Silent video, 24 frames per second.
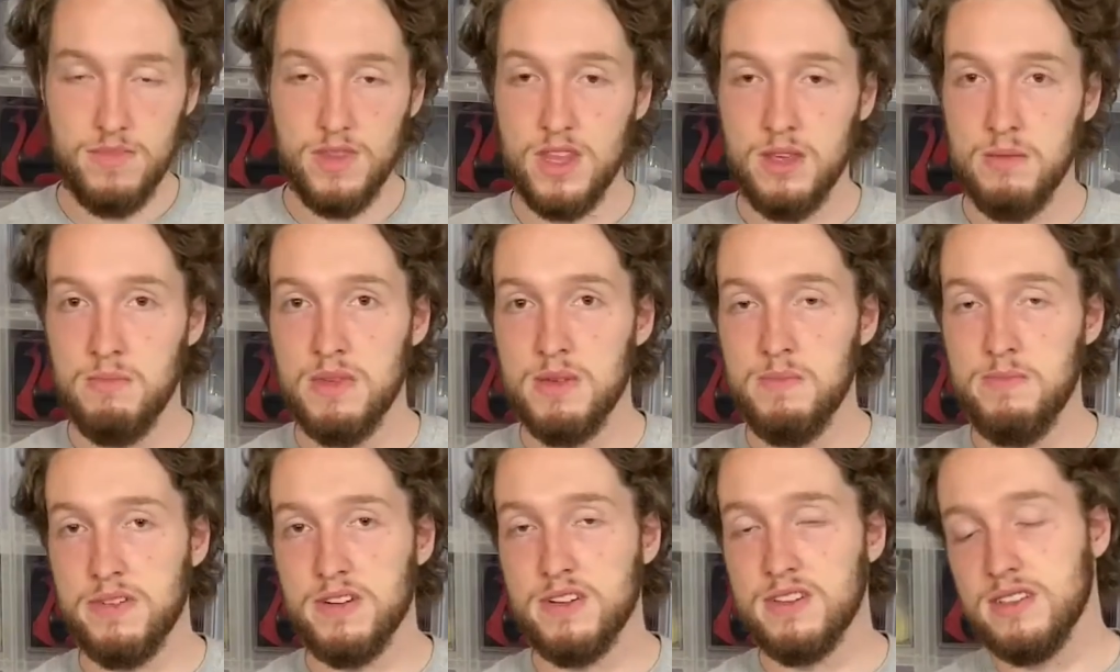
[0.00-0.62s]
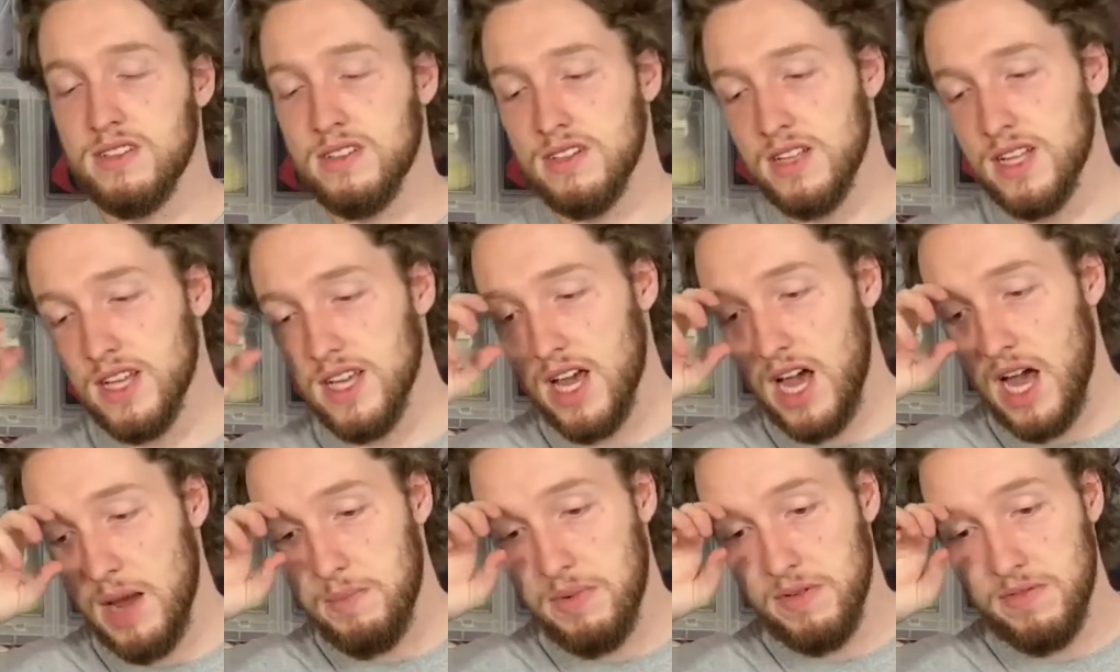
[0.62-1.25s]
Me personally,
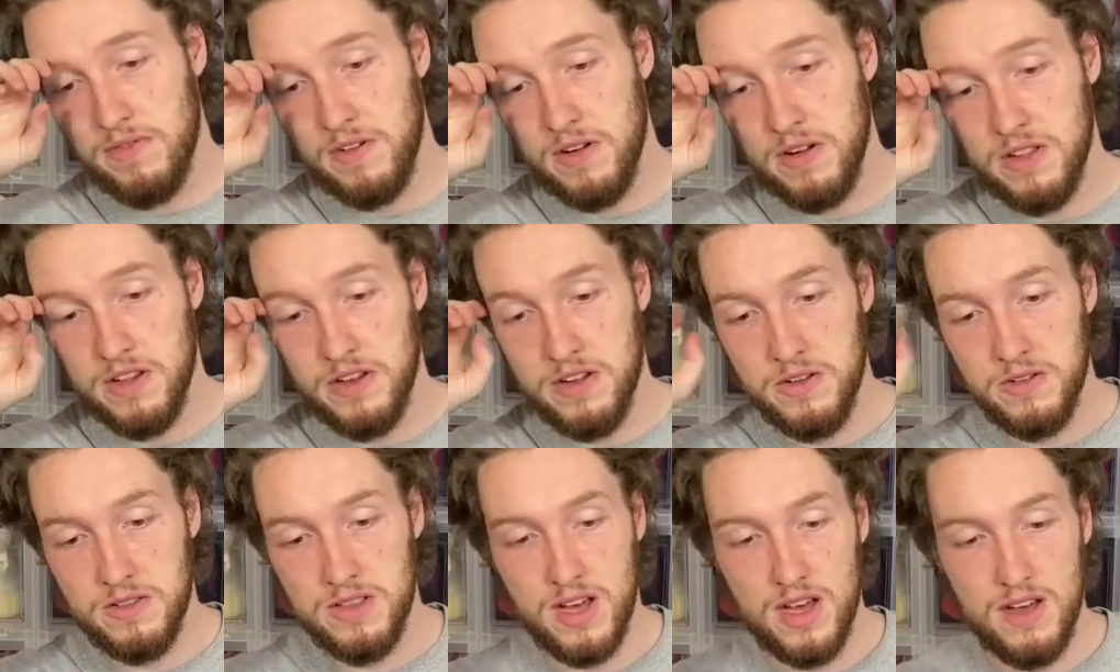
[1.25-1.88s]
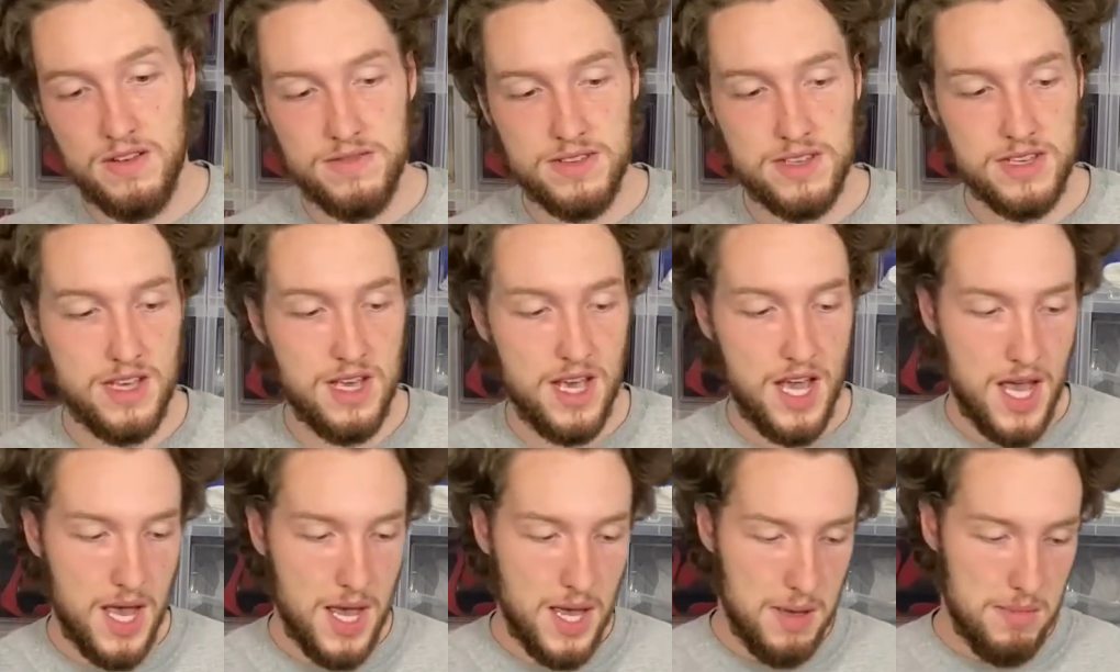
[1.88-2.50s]
I prefer the New Loves,
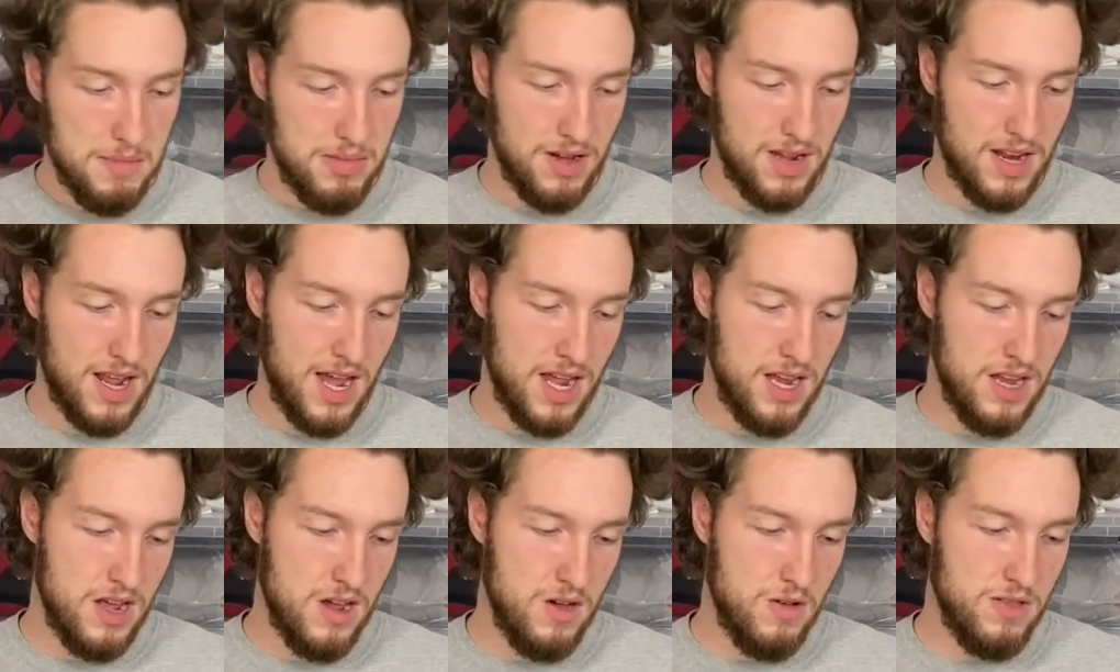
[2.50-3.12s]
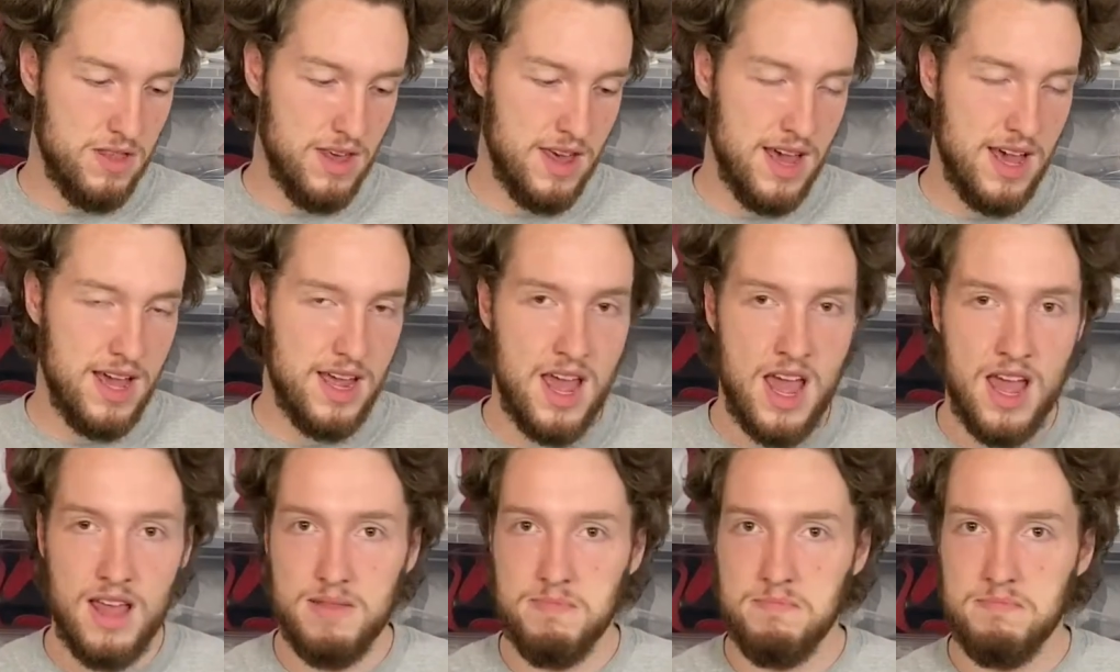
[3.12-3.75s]
but I know
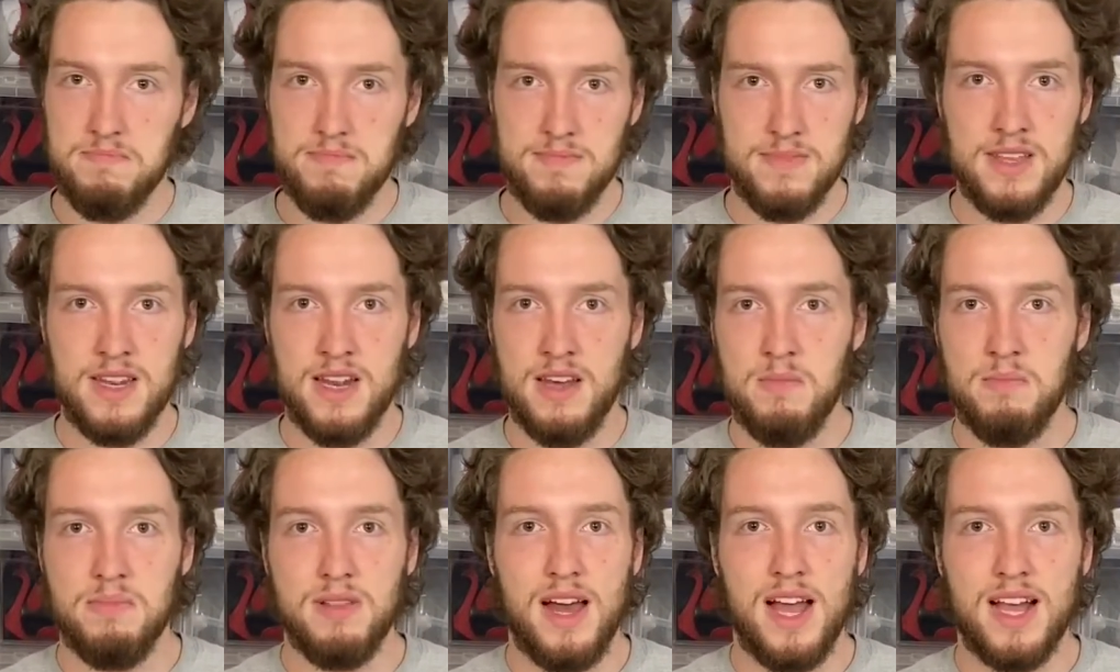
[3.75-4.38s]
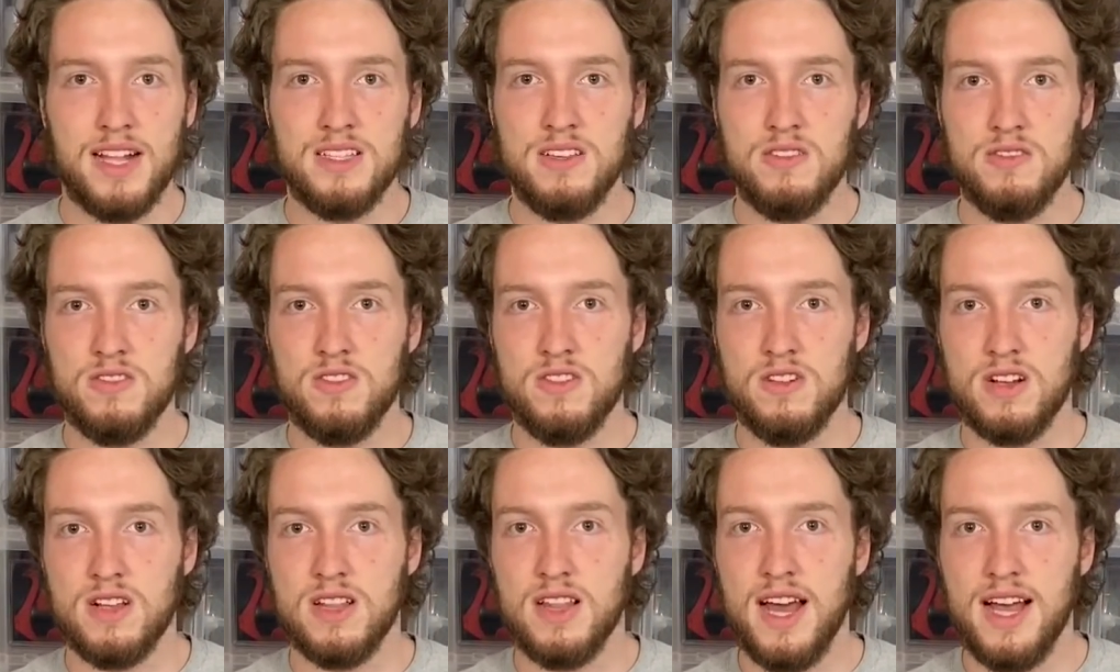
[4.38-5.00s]
that, you know, Black Toes are
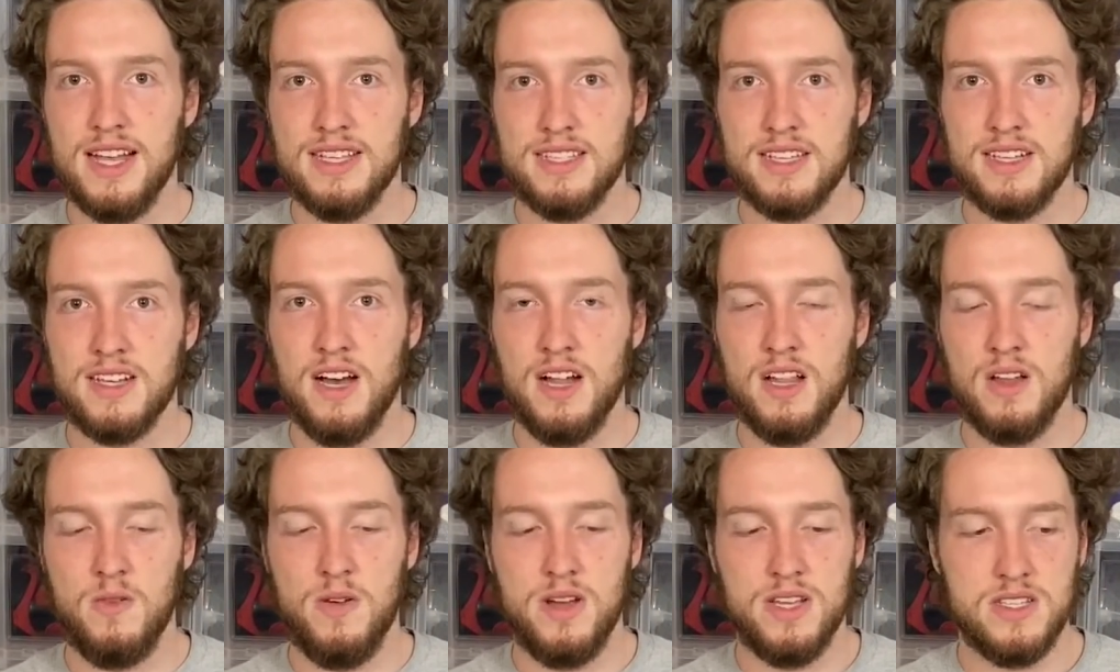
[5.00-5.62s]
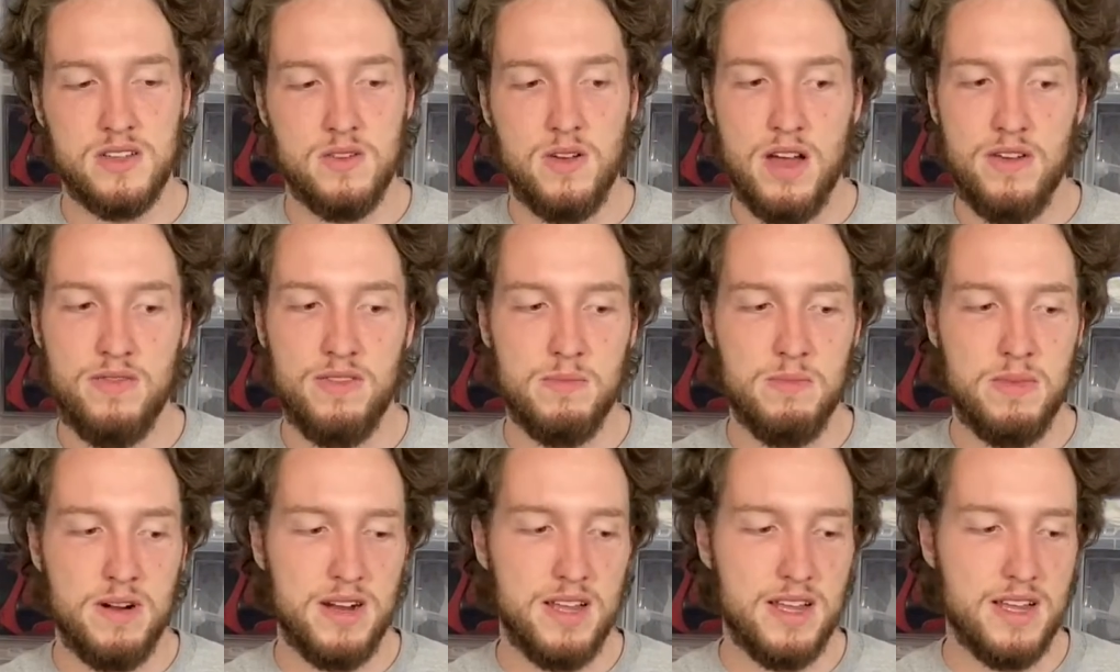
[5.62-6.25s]
a classic colorway, so
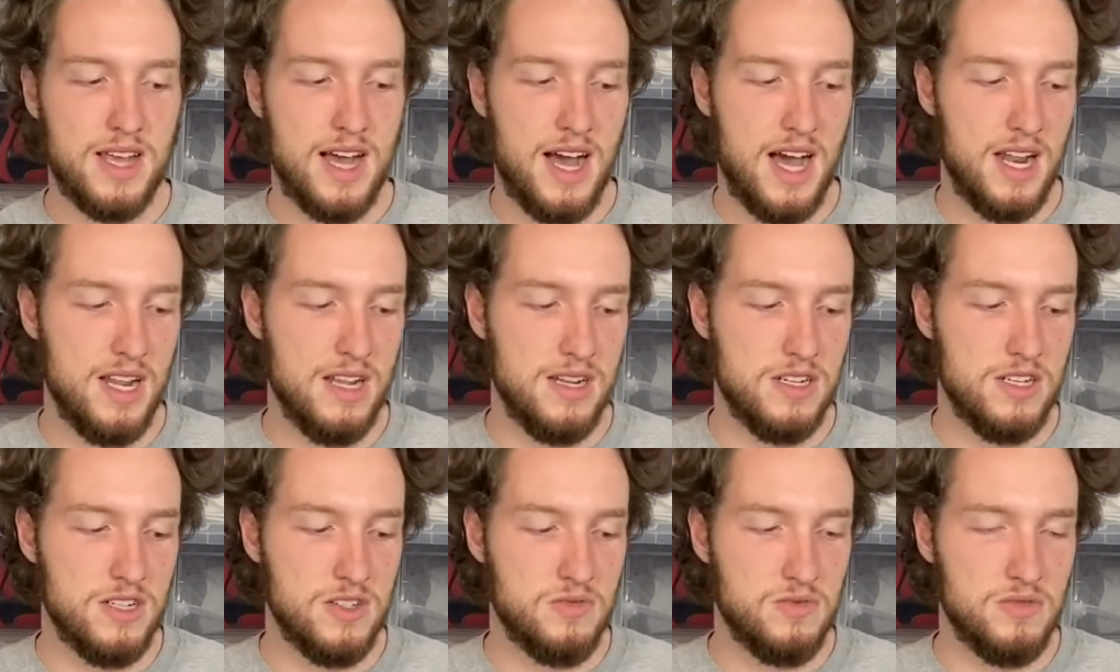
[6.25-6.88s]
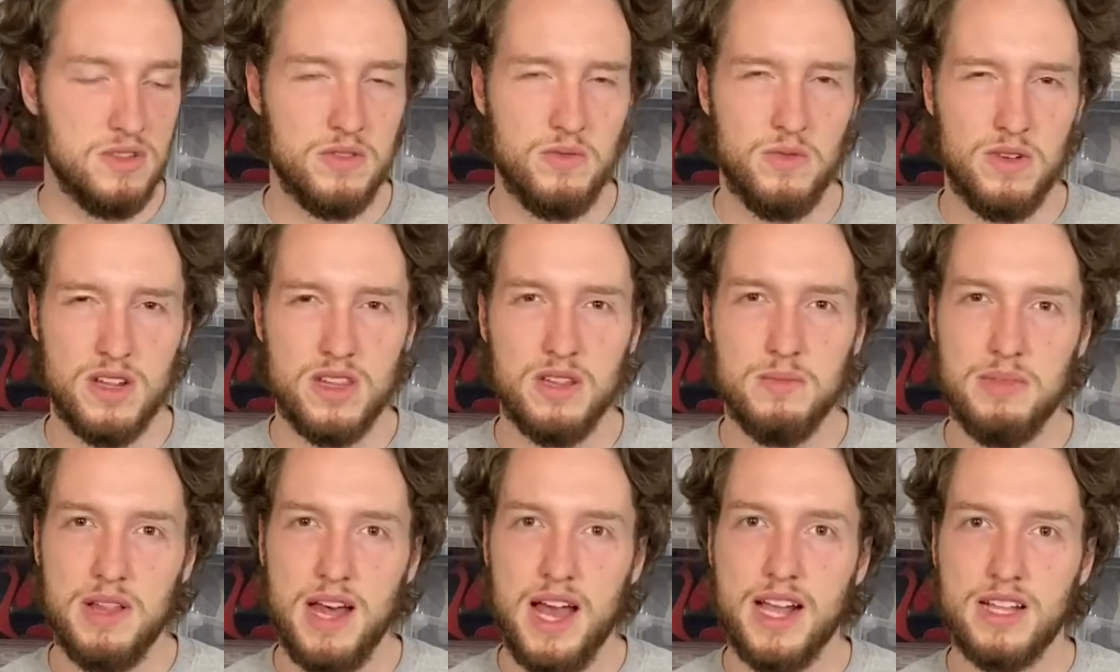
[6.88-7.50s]
everybody kind of just really wanted the
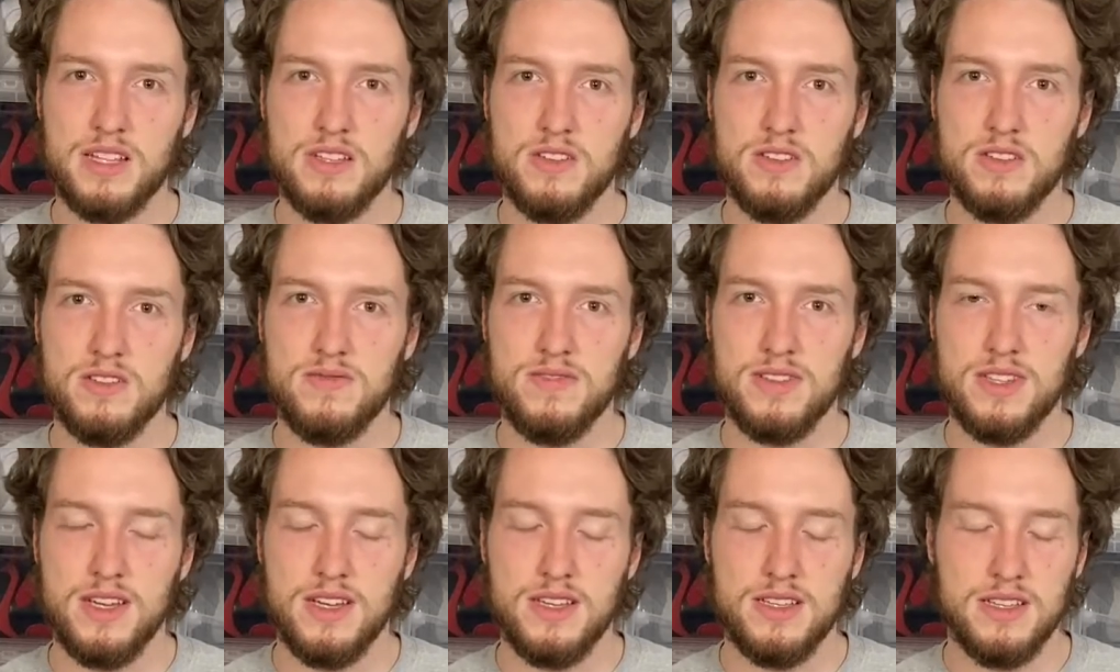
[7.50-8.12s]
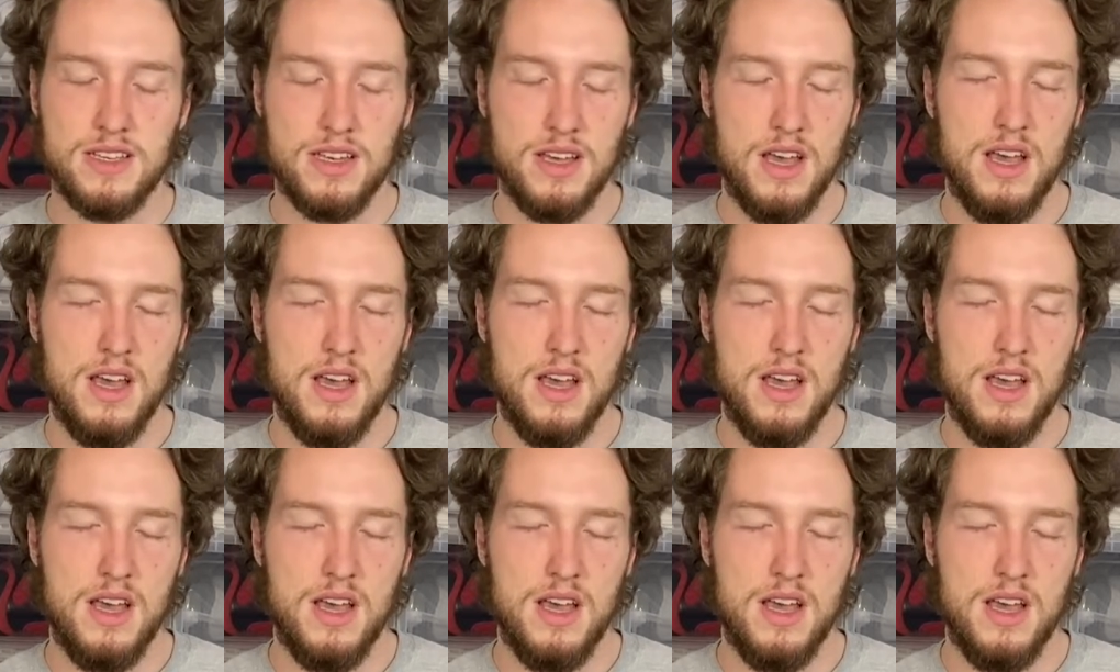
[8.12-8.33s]
Black Toes for this.